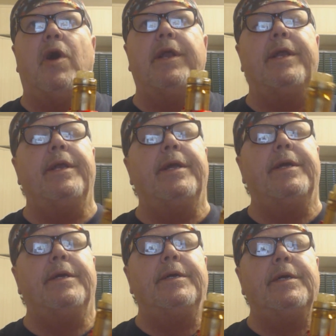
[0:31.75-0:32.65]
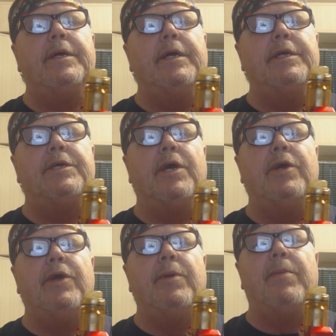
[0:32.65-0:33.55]
one and
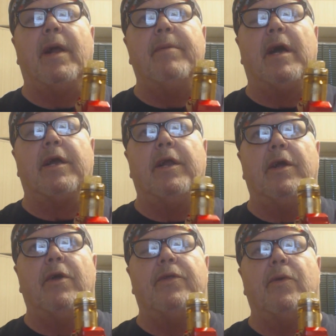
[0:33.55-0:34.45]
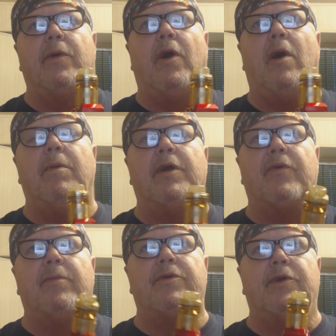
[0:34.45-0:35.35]
show you, but I'm not going to go through it all
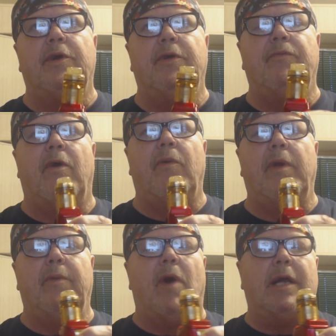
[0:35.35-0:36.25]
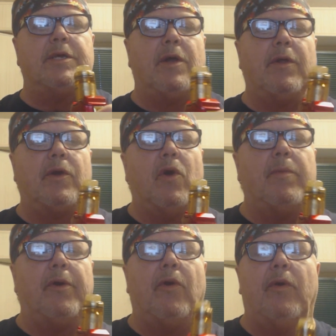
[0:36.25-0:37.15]
because I'm sure you've already watched all the
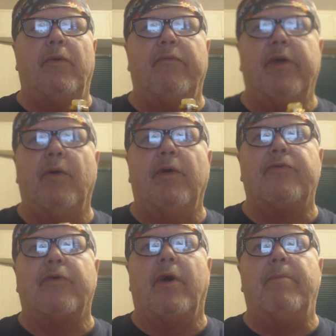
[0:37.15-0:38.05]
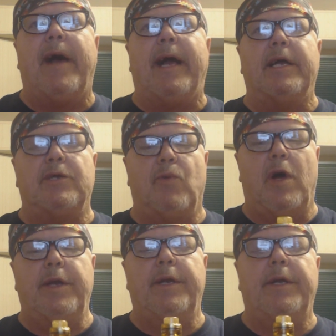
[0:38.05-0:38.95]
corporate horror reviewers unpackage
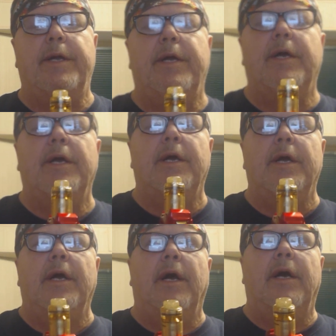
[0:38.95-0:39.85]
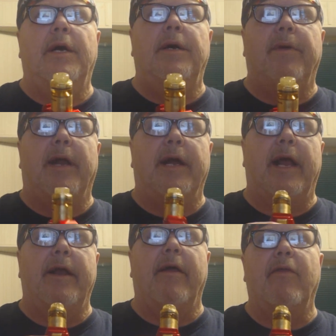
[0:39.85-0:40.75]
one. But I
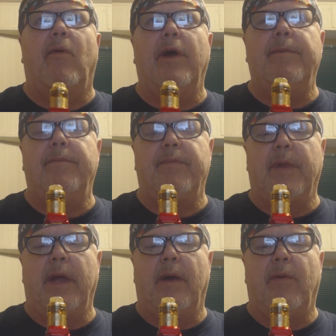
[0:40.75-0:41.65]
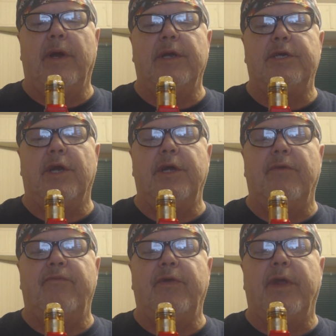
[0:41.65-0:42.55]
got another one and I wanted to show
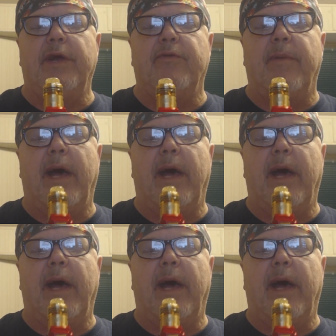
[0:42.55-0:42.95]
you a few things